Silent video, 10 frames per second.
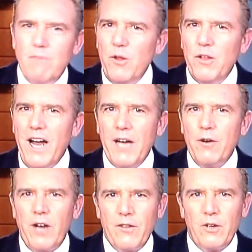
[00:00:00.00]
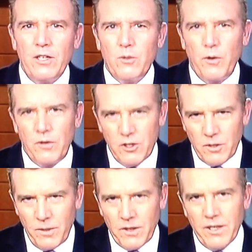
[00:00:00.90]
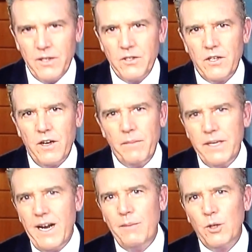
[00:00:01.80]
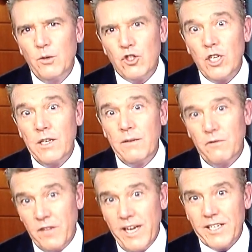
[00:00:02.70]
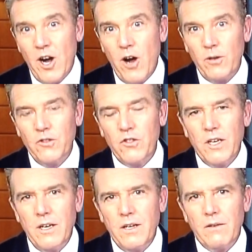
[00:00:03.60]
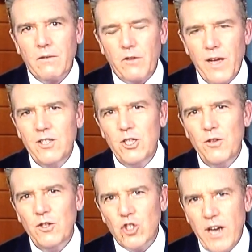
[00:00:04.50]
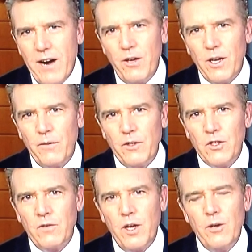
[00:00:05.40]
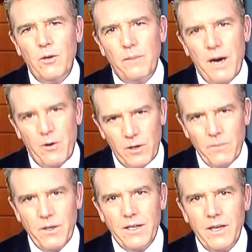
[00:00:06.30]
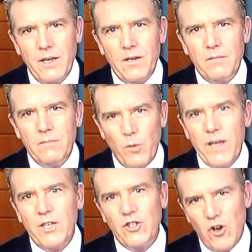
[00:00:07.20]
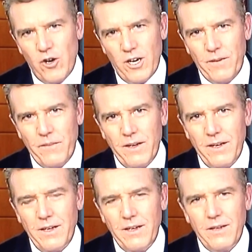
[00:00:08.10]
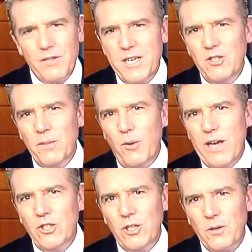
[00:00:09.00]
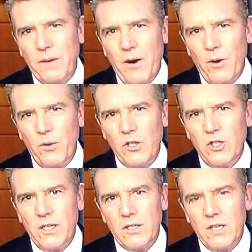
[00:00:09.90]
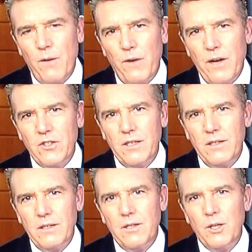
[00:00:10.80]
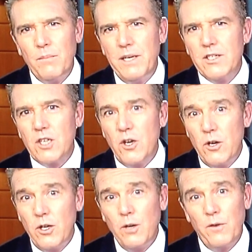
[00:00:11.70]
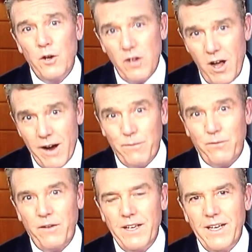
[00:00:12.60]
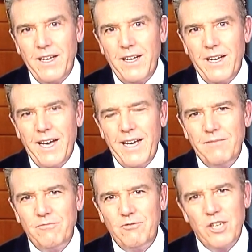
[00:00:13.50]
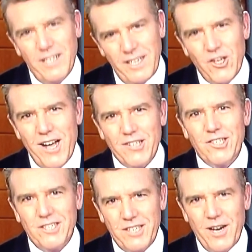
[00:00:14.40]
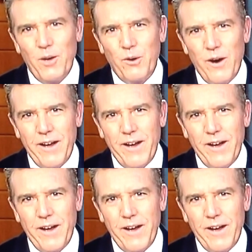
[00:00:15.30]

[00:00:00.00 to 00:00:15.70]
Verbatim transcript: More than 100 athletes with disabilities have been able to achieve their goals thanks to the charity efforts of local Paralympian Marayke Jonker. The inspirational paraplegic is now facing the biggest hurdle of her life, and she needs us to help her